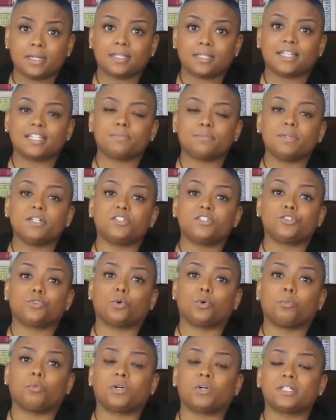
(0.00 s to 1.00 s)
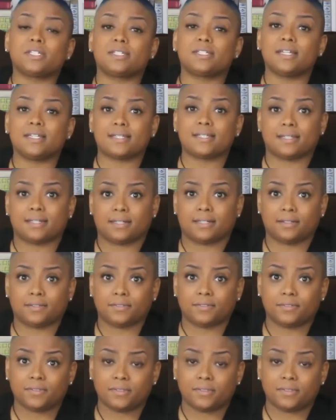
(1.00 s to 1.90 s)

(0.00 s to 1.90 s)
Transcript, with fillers: let's make sure we're more sensitive.